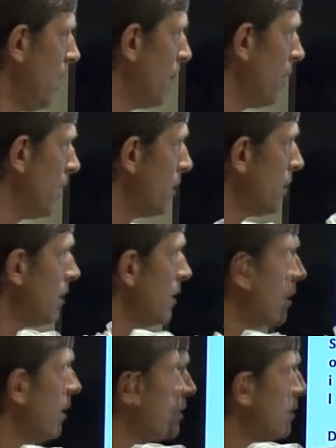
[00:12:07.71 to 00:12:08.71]
but
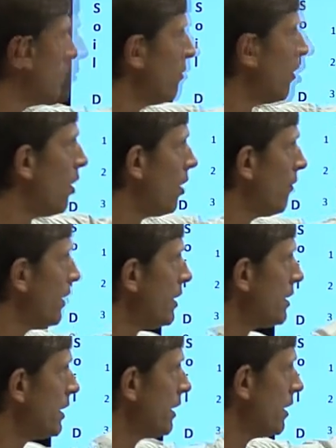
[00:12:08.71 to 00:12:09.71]
some of all
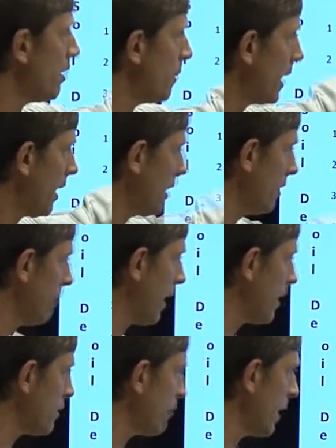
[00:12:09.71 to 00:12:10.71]
this here apparently made
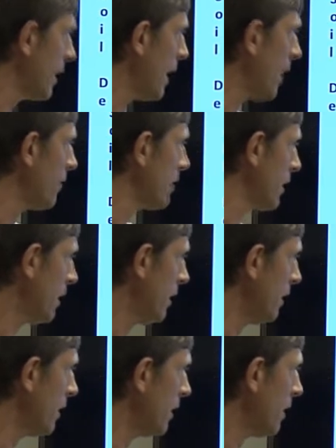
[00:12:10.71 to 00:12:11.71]
its way down to
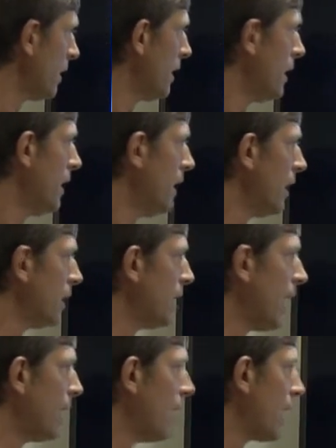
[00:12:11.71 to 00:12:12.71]
here in
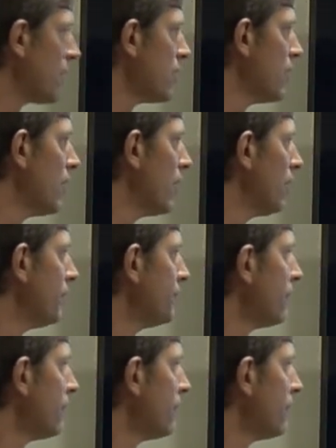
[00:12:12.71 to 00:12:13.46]
that next year.